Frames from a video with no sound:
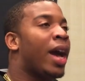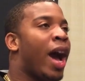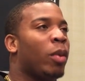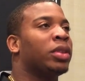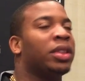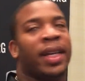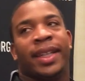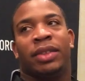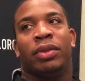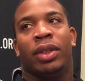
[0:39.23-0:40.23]
I was in
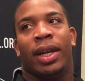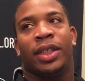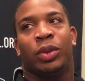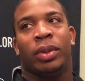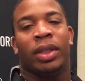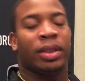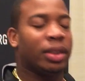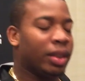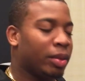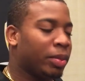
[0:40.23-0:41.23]
Jacksonville last week and
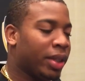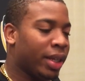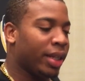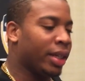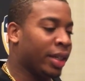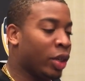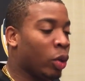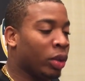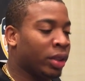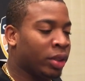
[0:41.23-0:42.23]
some kid, no,